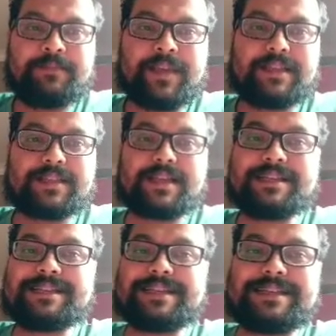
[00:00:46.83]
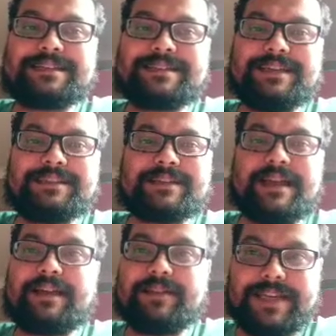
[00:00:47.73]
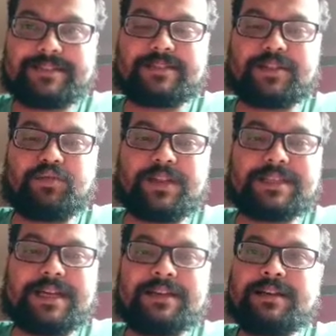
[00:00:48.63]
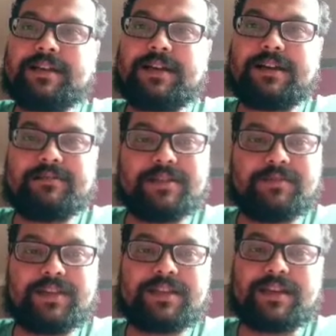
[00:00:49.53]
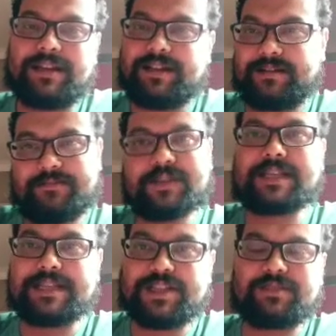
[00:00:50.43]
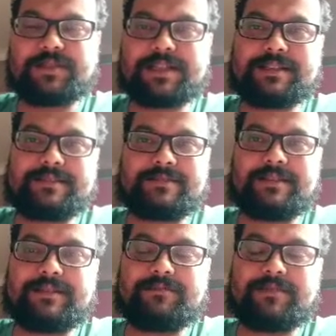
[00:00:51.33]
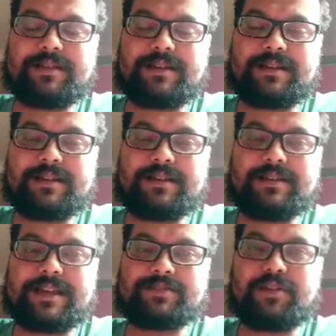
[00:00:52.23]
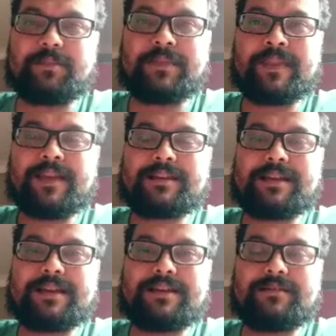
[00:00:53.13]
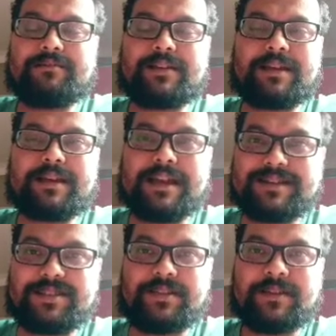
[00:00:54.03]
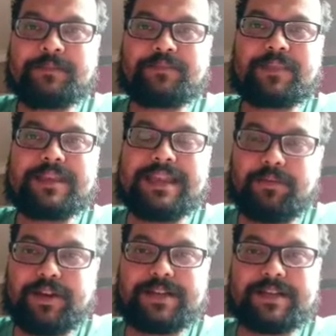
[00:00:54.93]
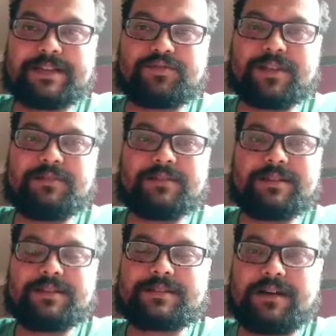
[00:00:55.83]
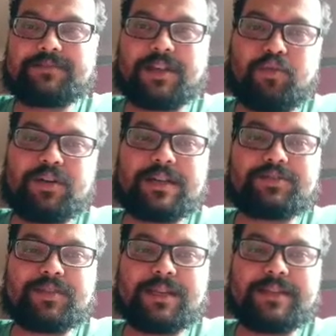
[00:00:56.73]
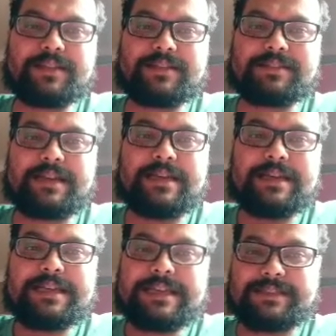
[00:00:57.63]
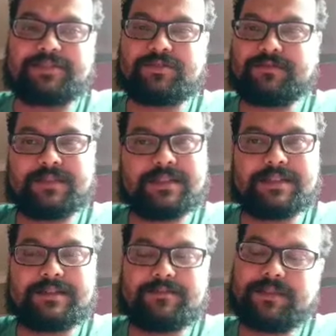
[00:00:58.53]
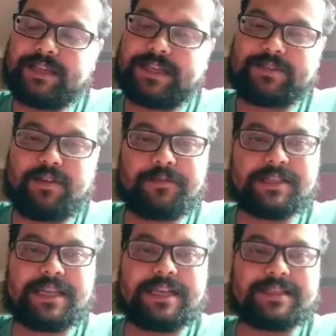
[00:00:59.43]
And the change in energy is less during the physical change. Physical change in case of the energy elaborate, actually it comes out, actually it is less in case of physical